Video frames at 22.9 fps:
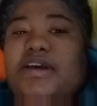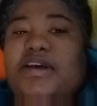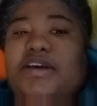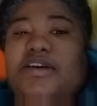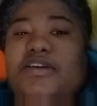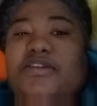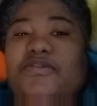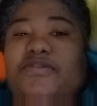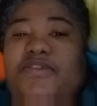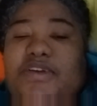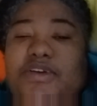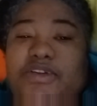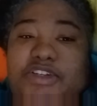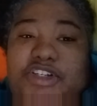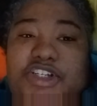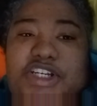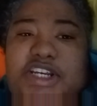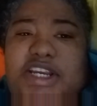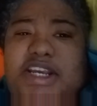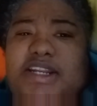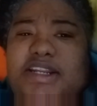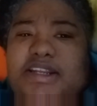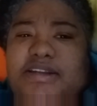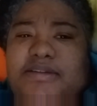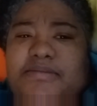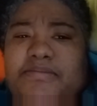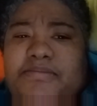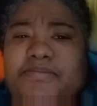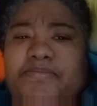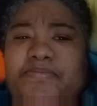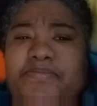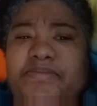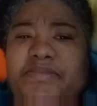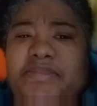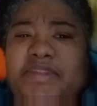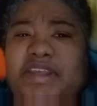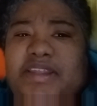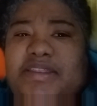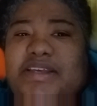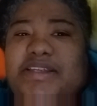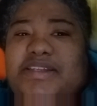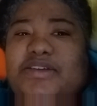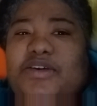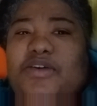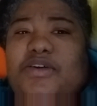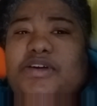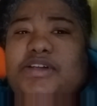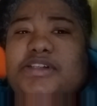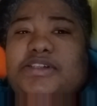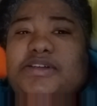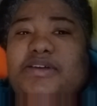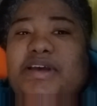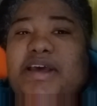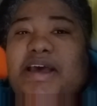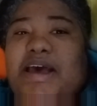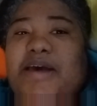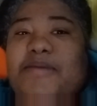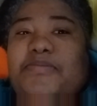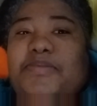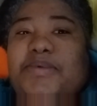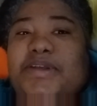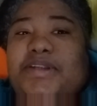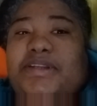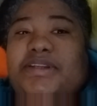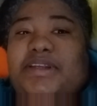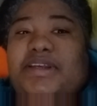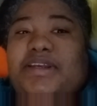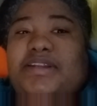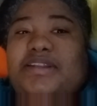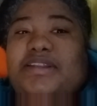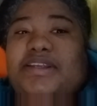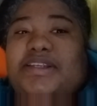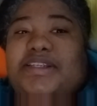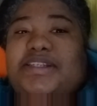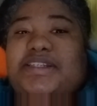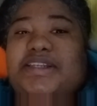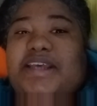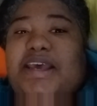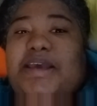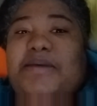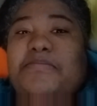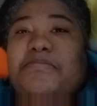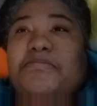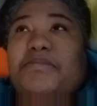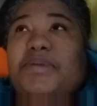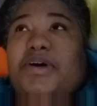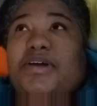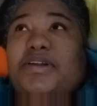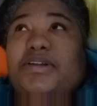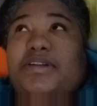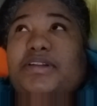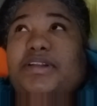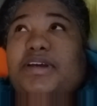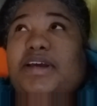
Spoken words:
feel cheated, this also happened in the same month.